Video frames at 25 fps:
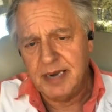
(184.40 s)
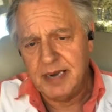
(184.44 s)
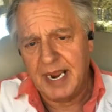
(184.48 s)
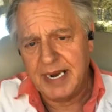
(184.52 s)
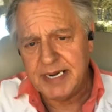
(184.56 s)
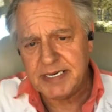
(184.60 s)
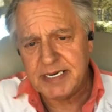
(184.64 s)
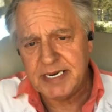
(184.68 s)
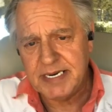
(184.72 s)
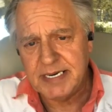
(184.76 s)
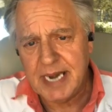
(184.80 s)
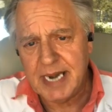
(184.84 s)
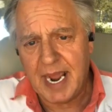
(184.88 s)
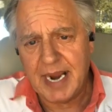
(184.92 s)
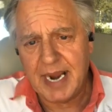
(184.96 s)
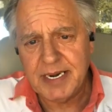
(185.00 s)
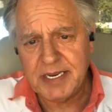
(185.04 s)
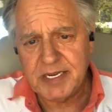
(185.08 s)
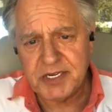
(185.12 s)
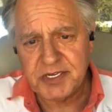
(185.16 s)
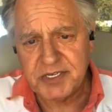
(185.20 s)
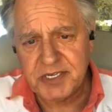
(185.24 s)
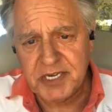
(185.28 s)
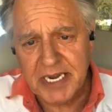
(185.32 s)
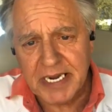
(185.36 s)

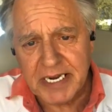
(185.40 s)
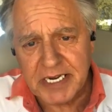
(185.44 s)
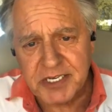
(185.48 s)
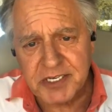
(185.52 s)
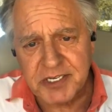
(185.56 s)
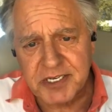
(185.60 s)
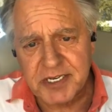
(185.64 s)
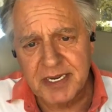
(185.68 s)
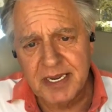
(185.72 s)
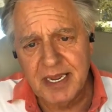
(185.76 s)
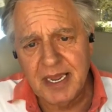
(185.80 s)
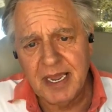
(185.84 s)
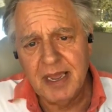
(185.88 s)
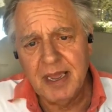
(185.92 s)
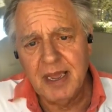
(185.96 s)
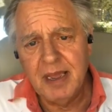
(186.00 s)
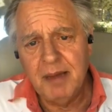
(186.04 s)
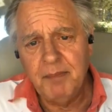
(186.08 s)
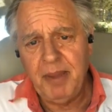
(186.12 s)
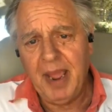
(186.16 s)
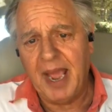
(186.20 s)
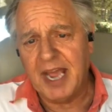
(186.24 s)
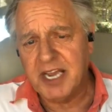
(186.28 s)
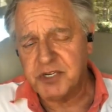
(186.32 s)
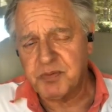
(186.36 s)
1996
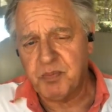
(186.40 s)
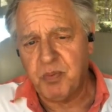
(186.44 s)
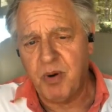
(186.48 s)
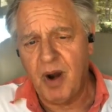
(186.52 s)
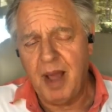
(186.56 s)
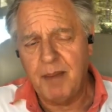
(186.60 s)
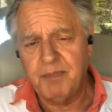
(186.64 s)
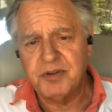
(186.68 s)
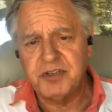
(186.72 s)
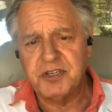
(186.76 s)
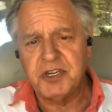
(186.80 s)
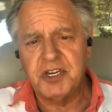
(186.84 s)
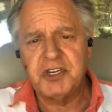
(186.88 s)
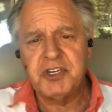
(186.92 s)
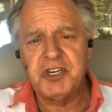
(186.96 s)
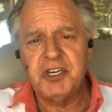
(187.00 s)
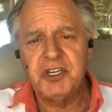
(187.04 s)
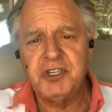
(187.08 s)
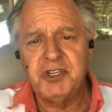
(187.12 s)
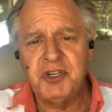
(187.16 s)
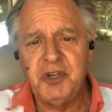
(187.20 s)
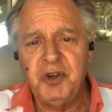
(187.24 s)
passed Proposition